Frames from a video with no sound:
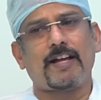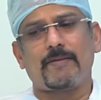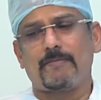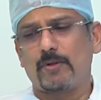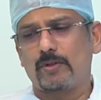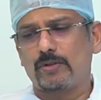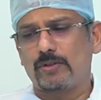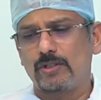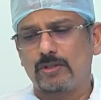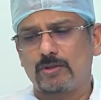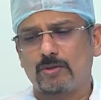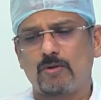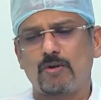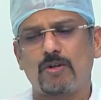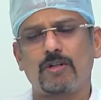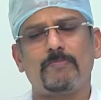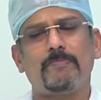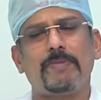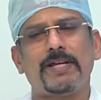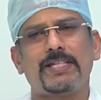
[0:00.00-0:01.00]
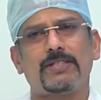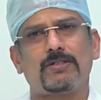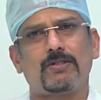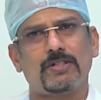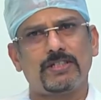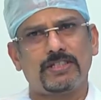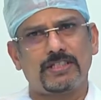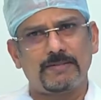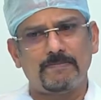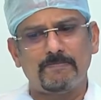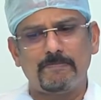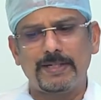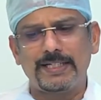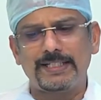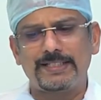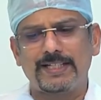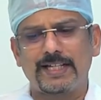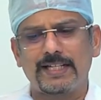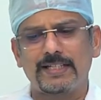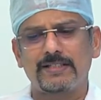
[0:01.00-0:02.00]
fibrosis score based on
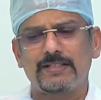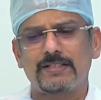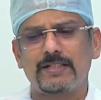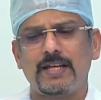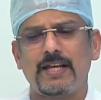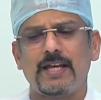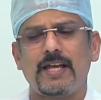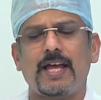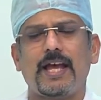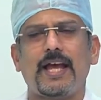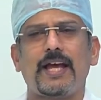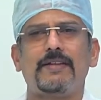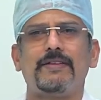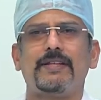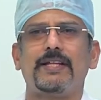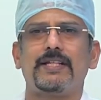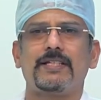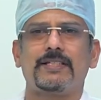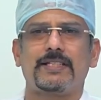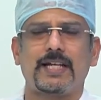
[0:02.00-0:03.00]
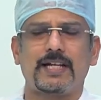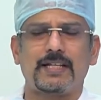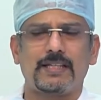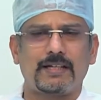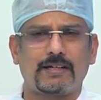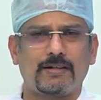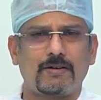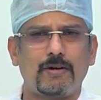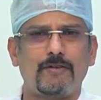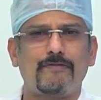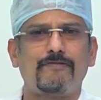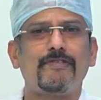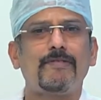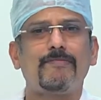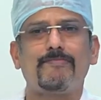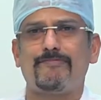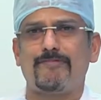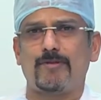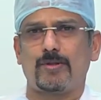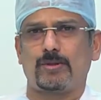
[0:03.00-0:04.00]
simple test, and there is another called
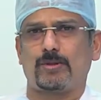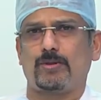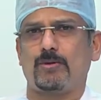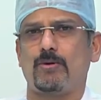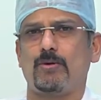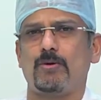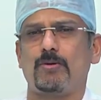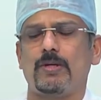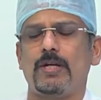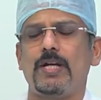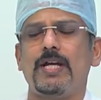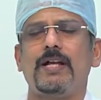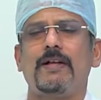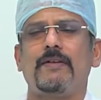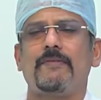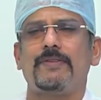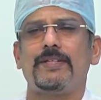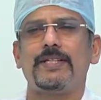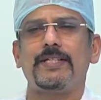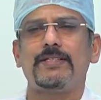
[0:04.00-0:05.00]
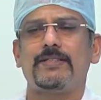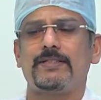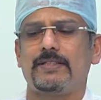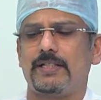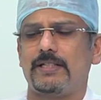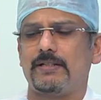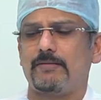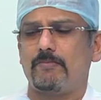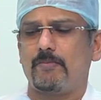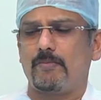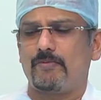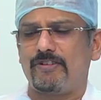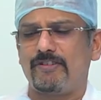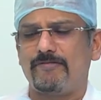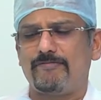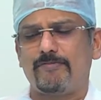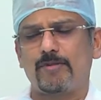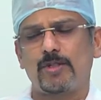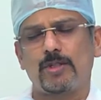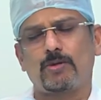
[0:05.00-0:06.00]
FIB4 score. These things,
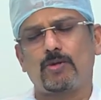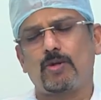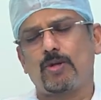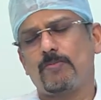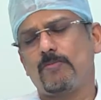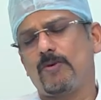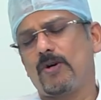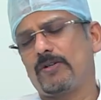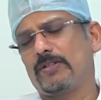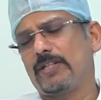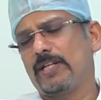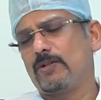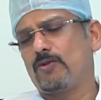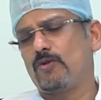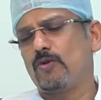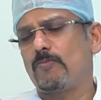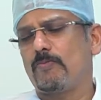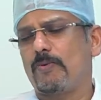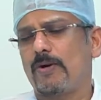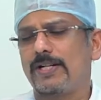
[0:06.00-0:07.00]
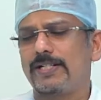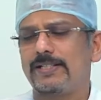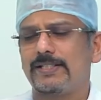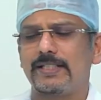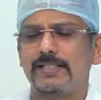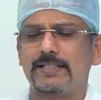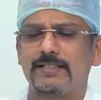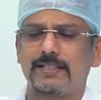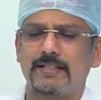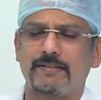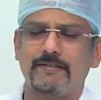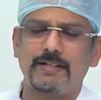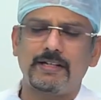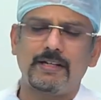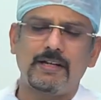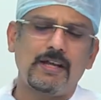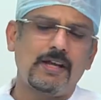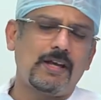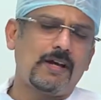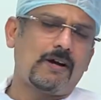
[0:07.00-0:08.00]
FIB4 score more than
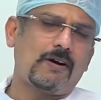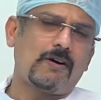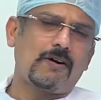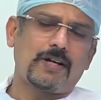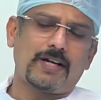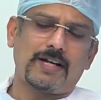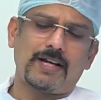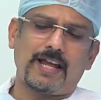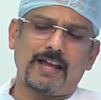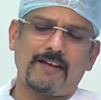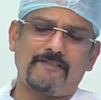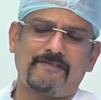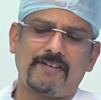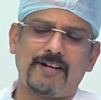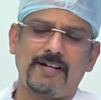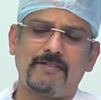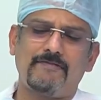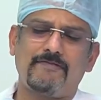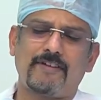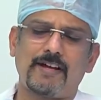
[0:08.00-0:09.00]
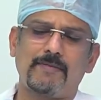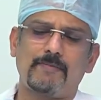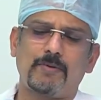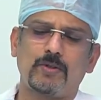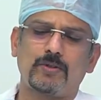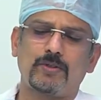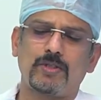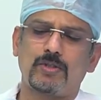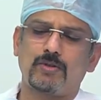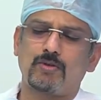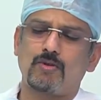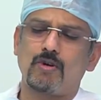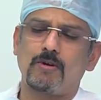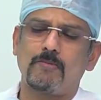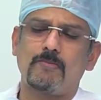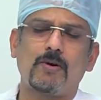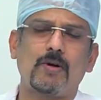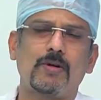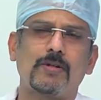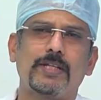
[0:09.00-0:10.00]
2.67 or a NAFL fibrosis
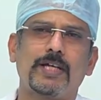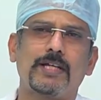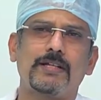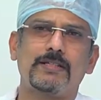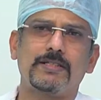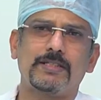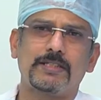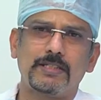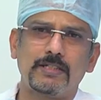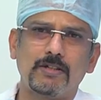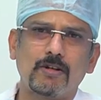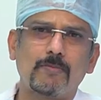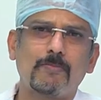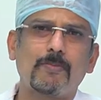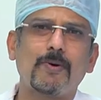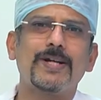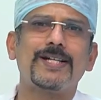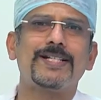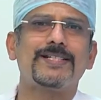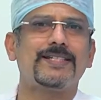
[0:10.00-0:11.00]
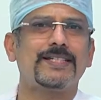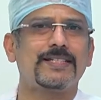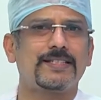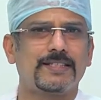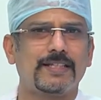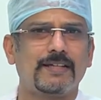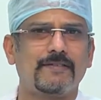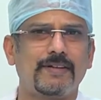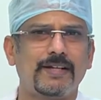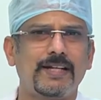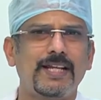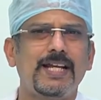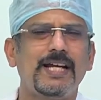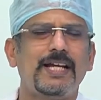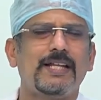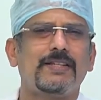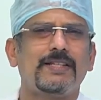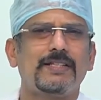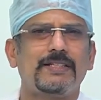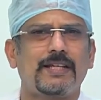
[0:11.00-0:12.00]
score more than 0.67.
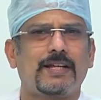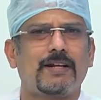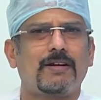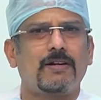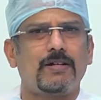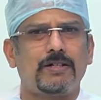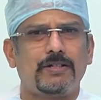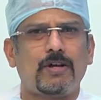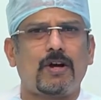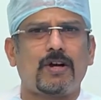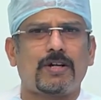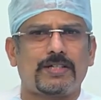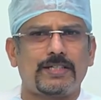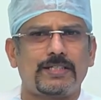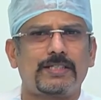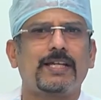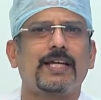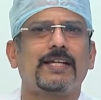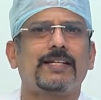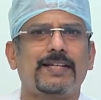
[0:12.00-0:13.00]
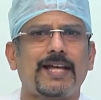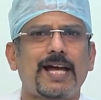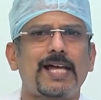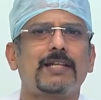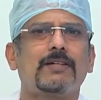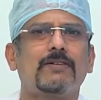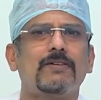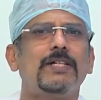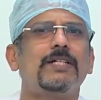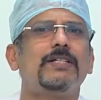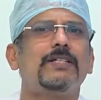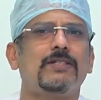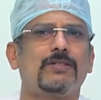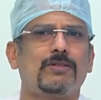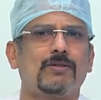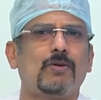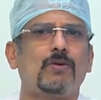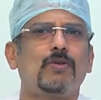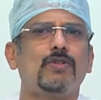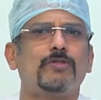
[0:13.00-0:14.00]
These are all doctors can calculate the
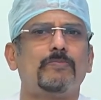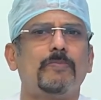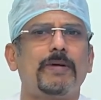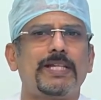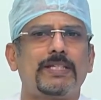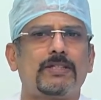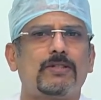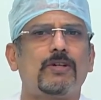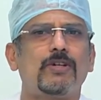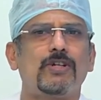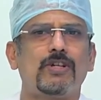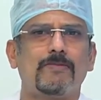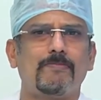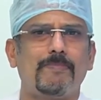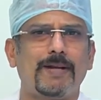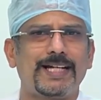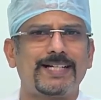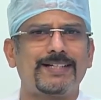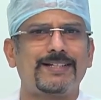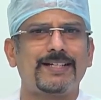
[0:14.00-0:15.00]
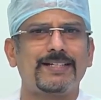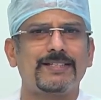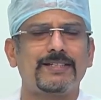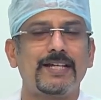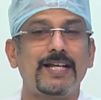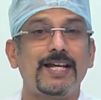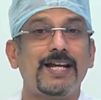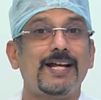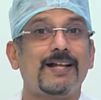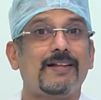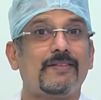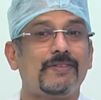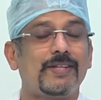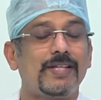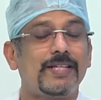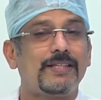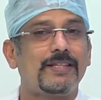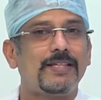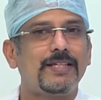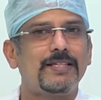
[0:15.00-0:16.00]
scores based on your blood test. And
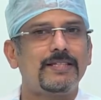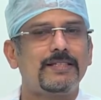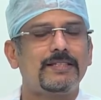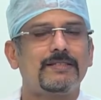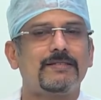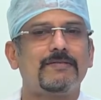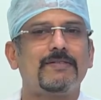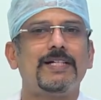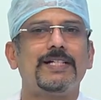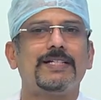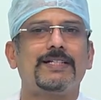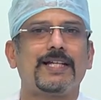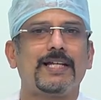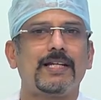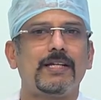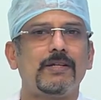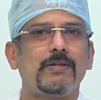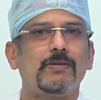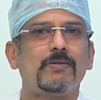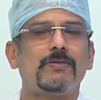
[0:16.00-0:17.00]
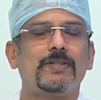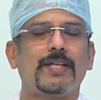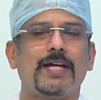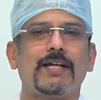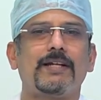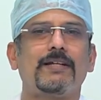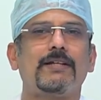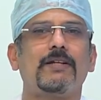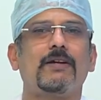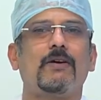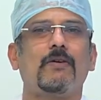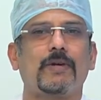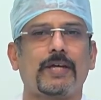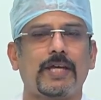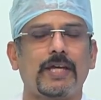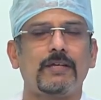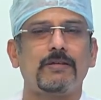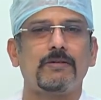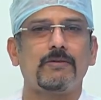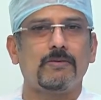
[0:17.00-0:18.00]
then these will tell you that,
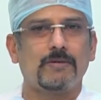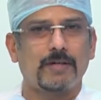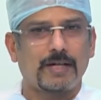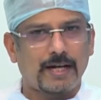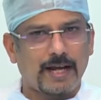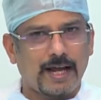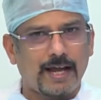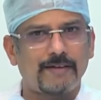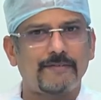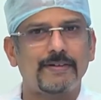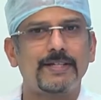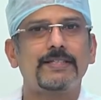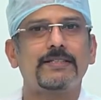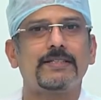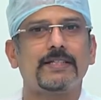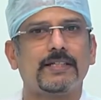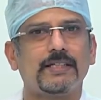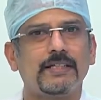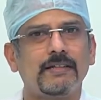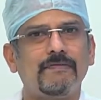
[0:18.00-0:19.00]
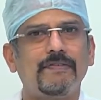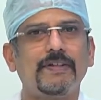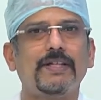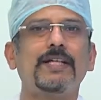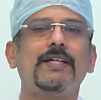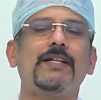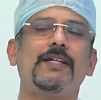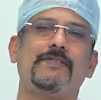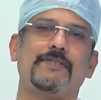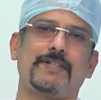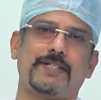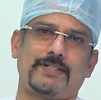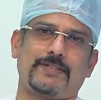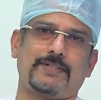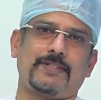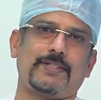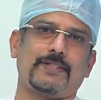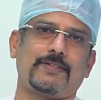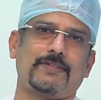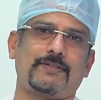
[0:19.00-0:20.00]
okay, you are having significant liver
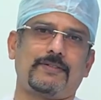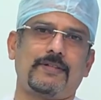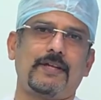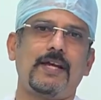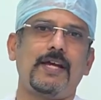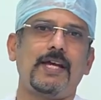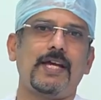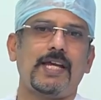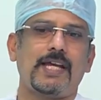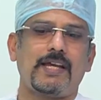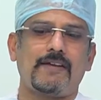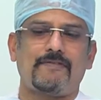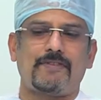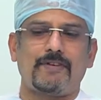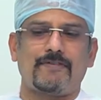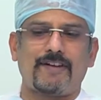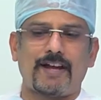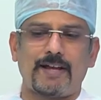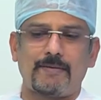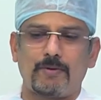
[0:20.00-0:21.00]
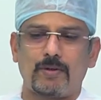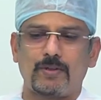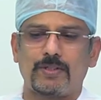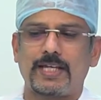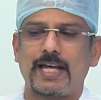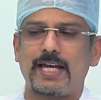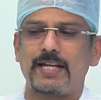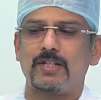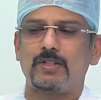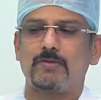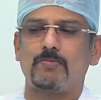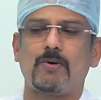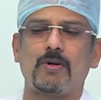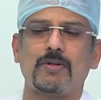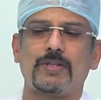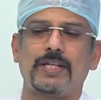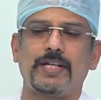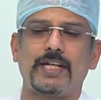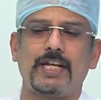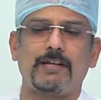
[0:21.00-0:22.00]
disease. If the fibroscan is
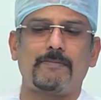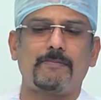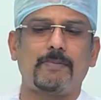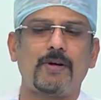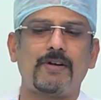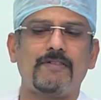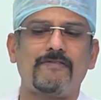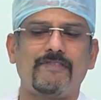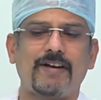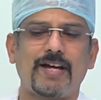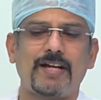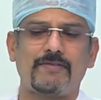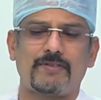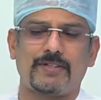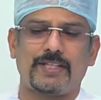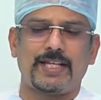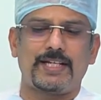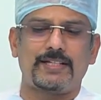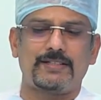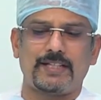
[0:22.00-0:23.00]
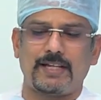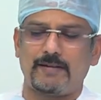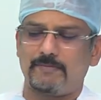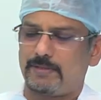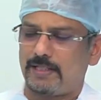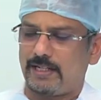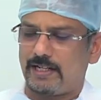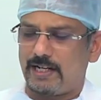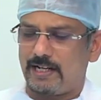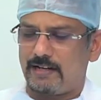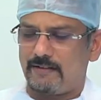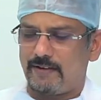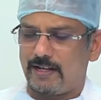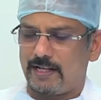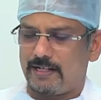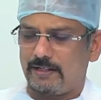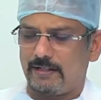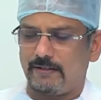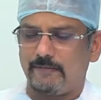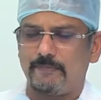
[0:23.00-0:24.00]
more than 8.5 or the enzymes are
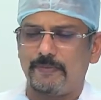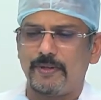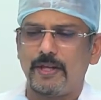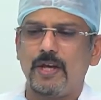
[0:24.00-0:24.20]
elevated.